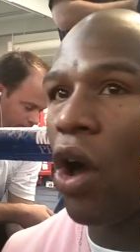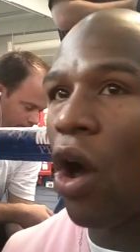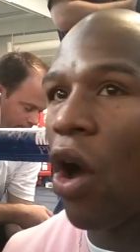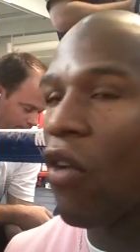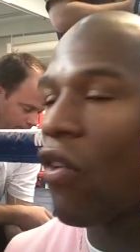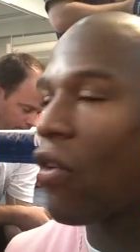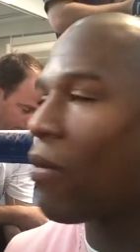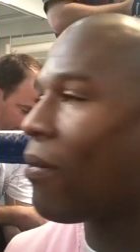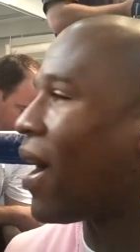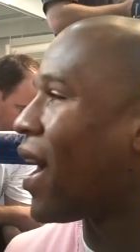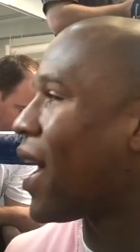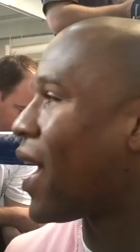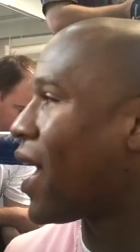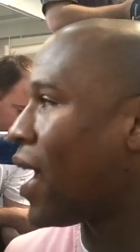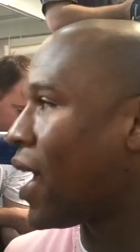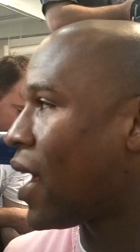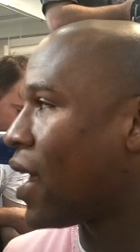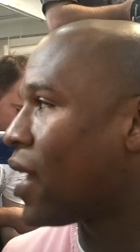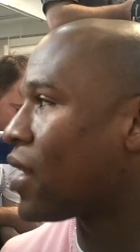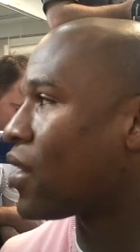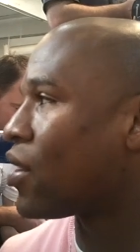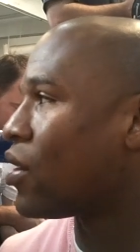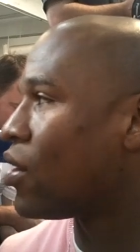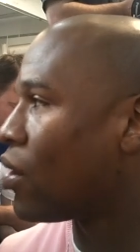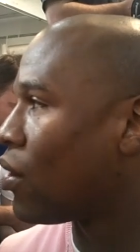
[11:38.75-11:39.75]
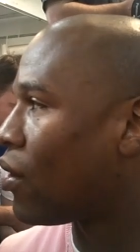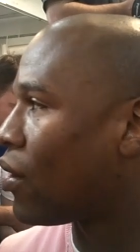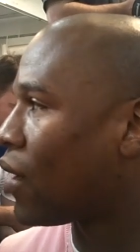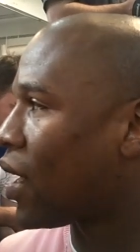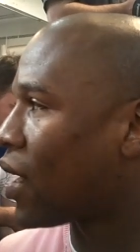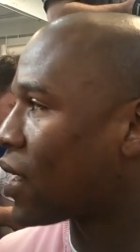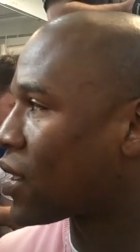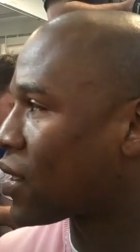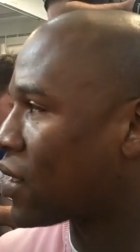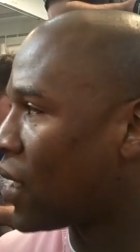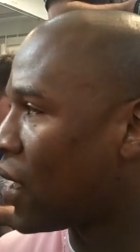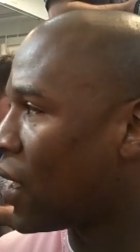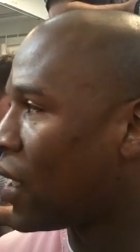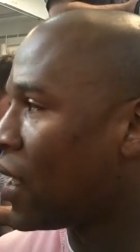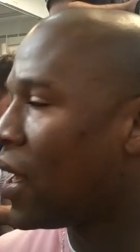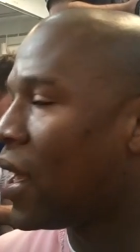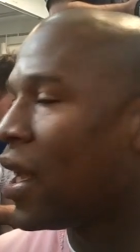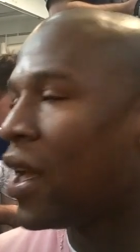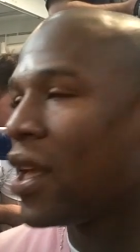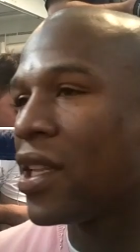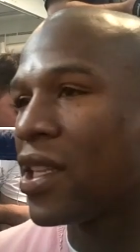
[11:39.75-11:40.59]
over my head, you know, and I said,